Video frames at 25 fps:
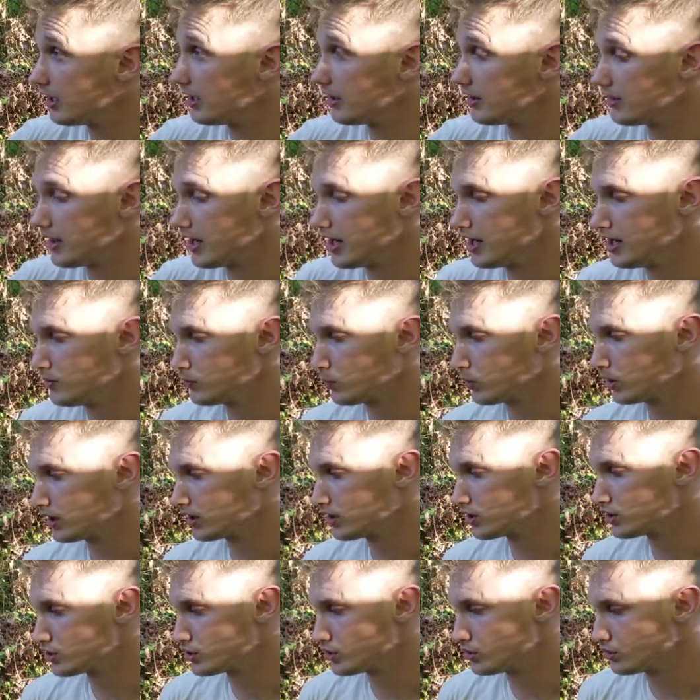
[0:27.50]
then we're
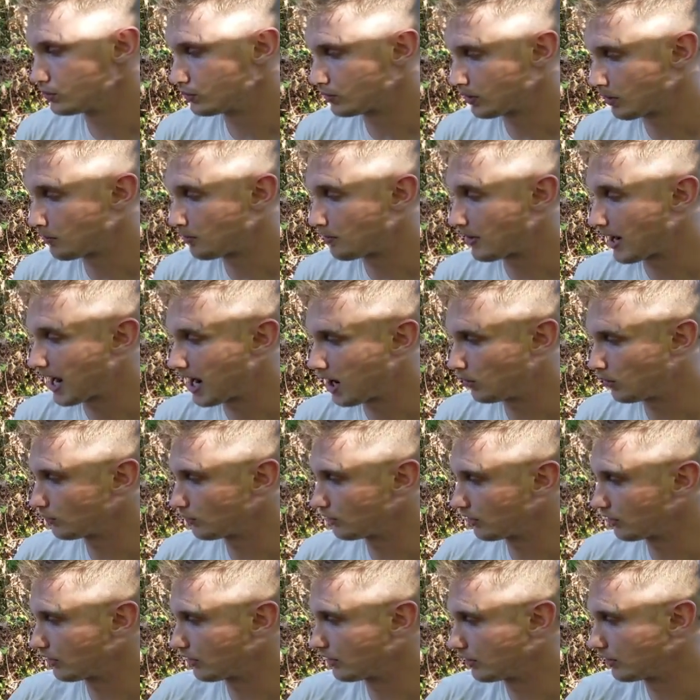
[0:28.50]
gonna shoot about
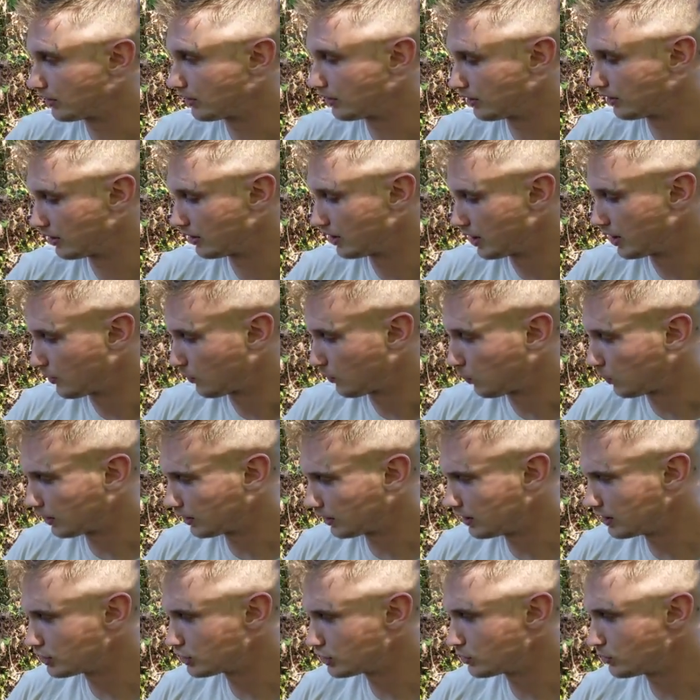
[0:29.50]
we're
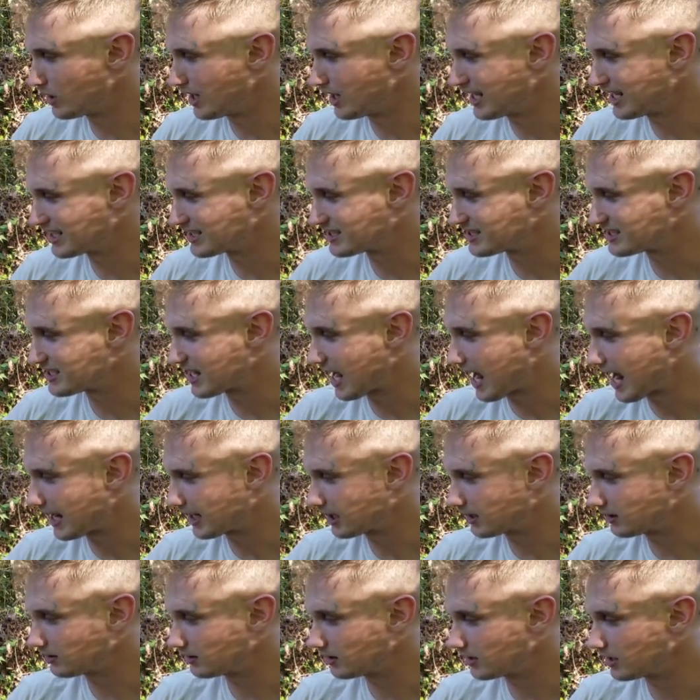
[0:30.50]
going to shoot
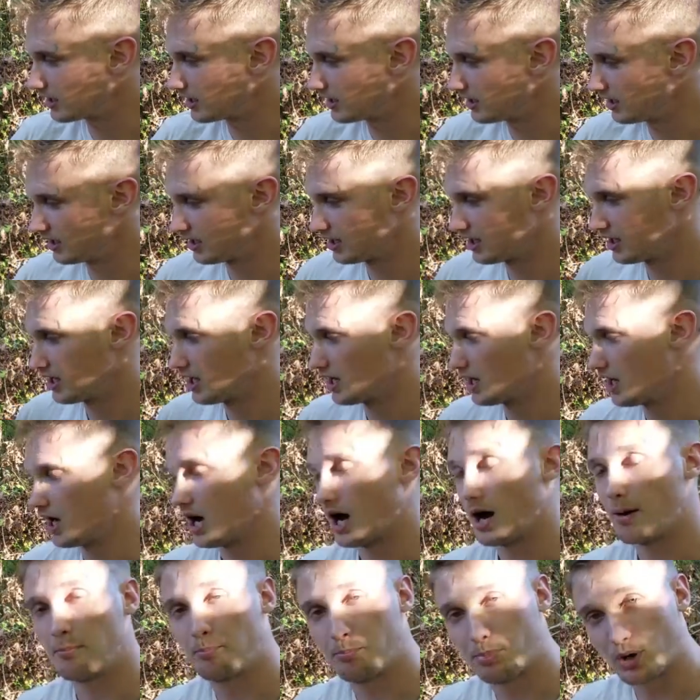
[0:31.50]
exactly
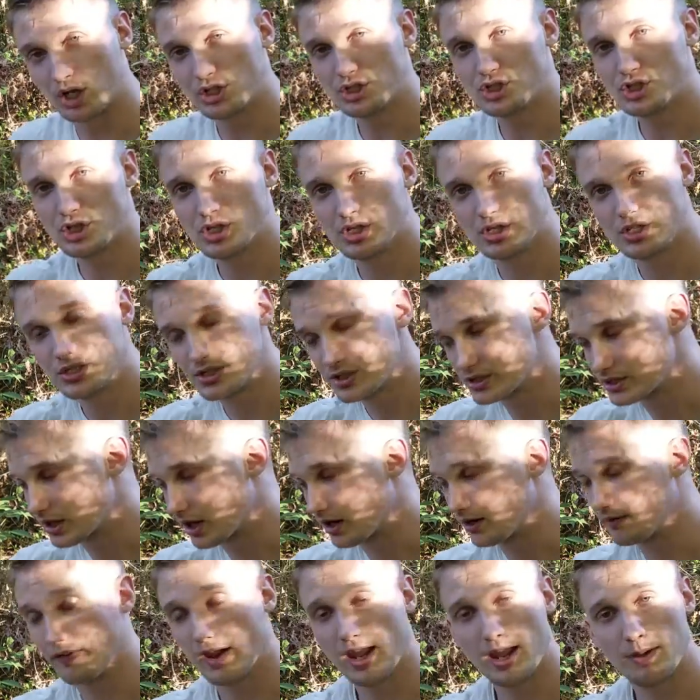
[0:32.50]
a bunches
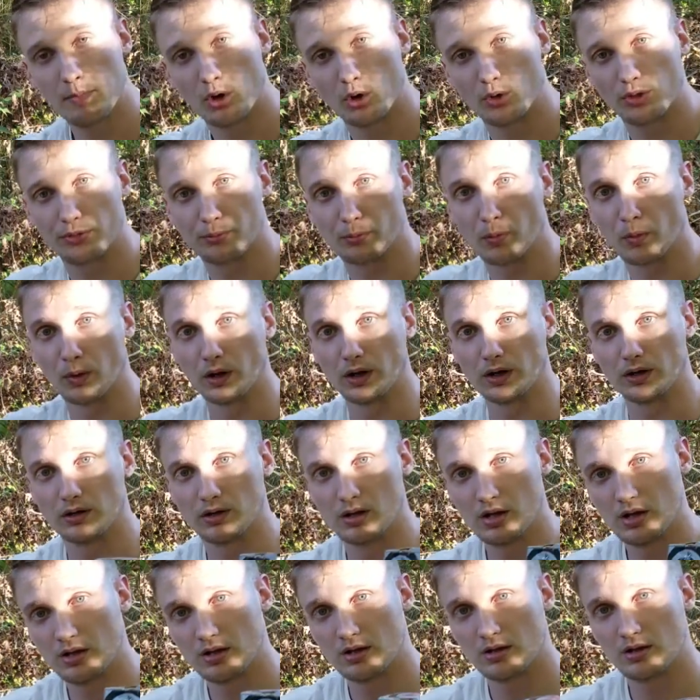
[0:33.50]
of ammo through it.
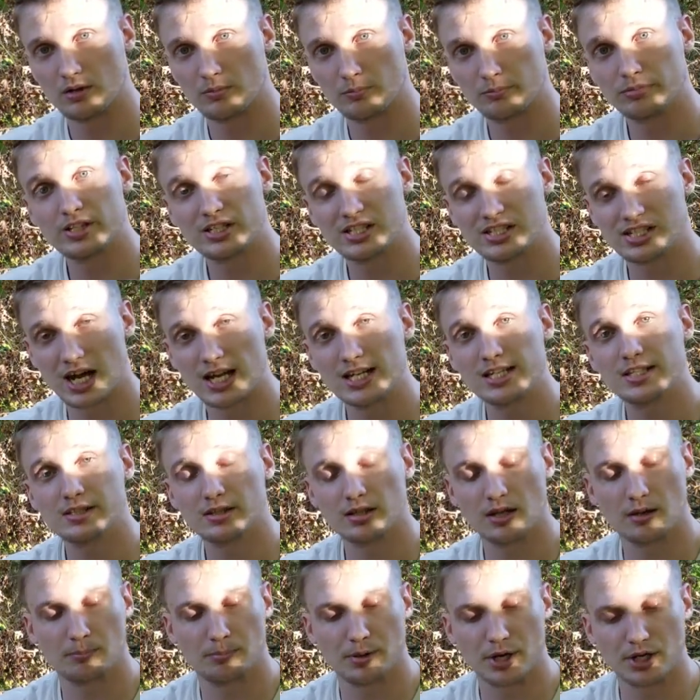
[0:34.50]

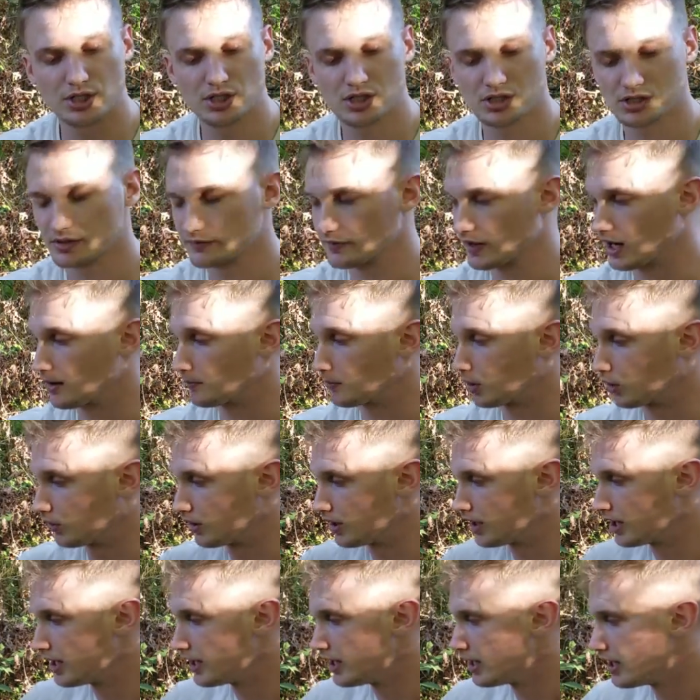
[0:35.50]
Precisely a bunches of ammo.
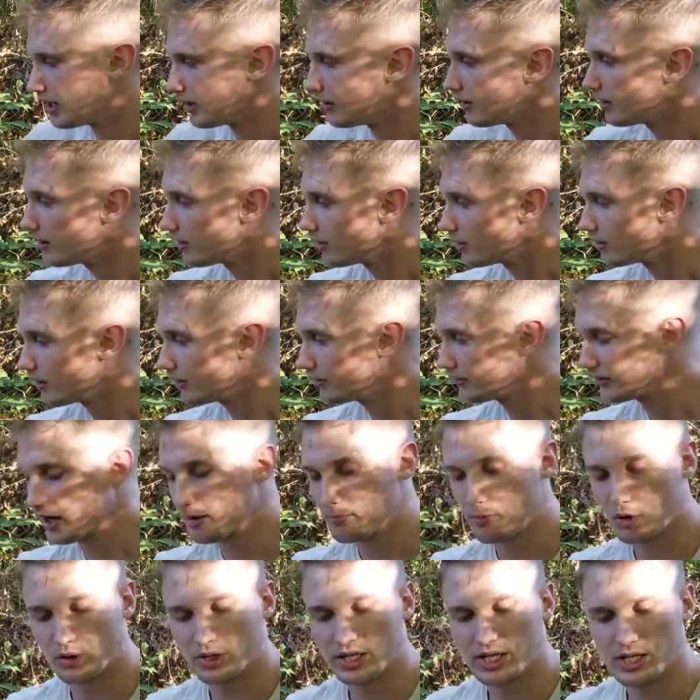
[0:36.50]
This
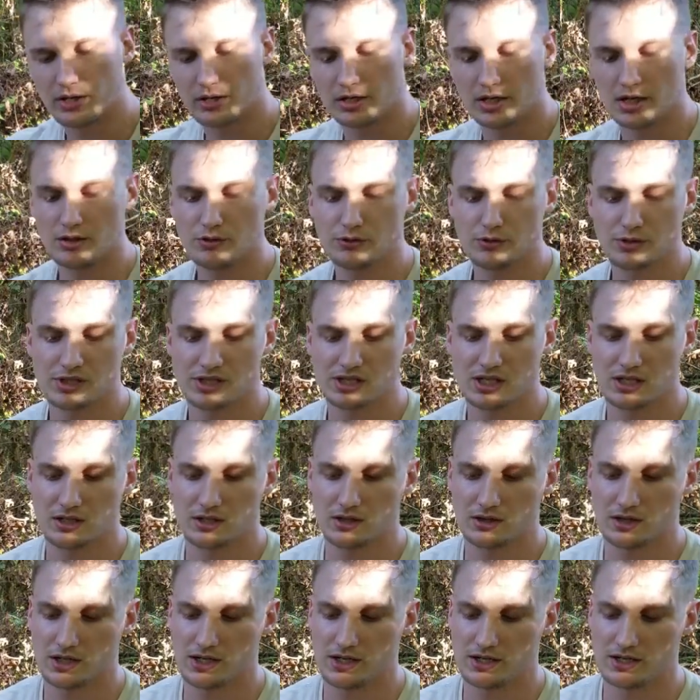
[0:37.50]
ammo here,
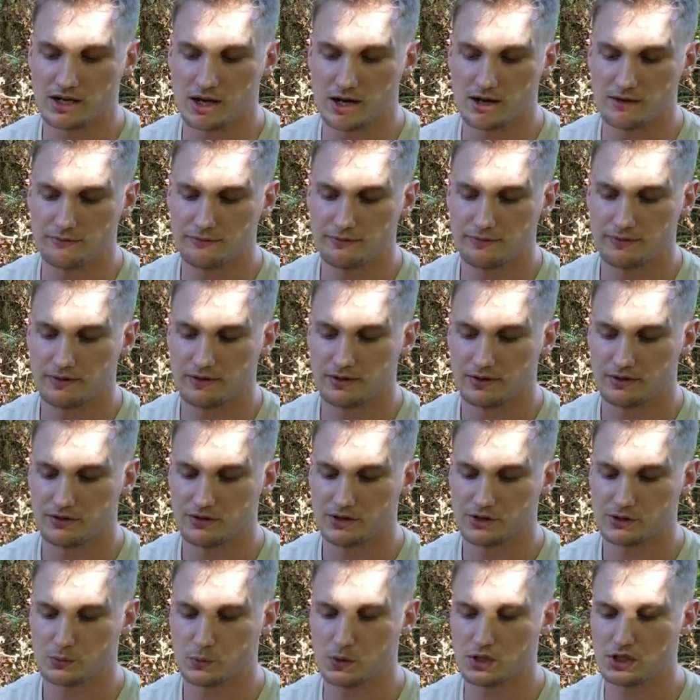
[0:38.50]
interestingly enough,
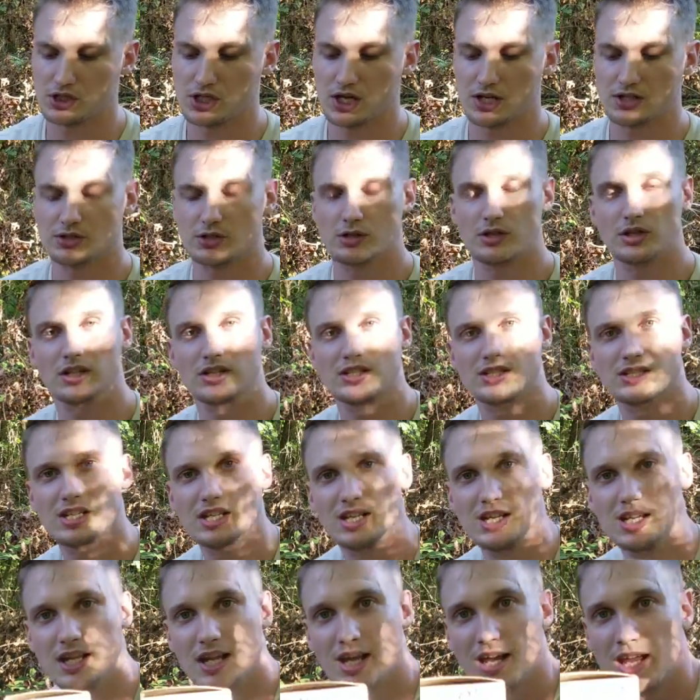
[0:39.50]
this Winchester, you can
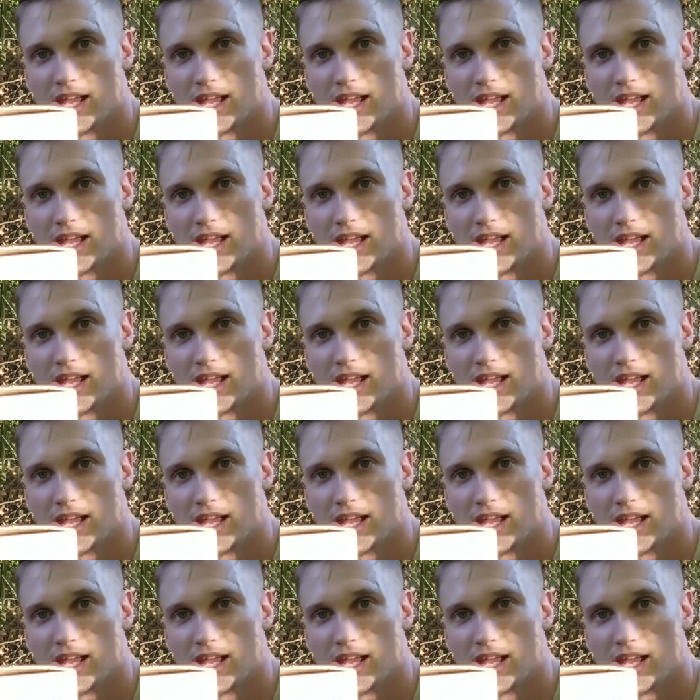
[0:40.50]
see